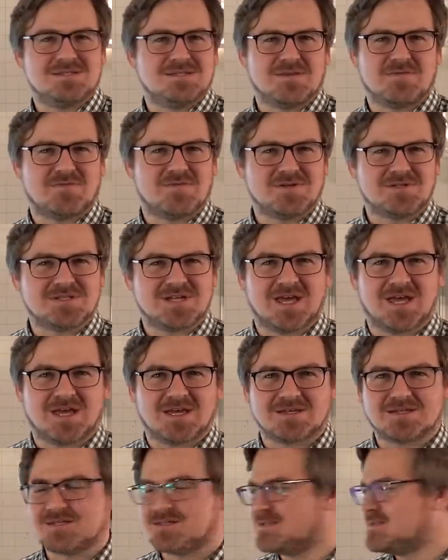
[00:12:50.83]
different
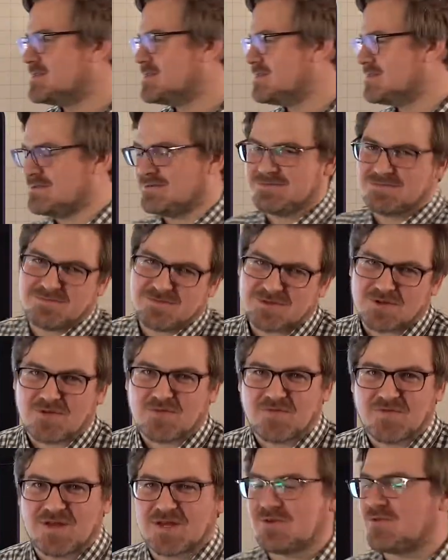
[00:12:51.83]
tests? They're
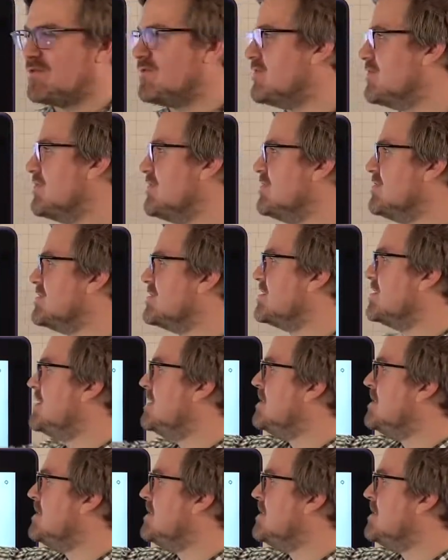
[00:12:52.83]
fake reviews.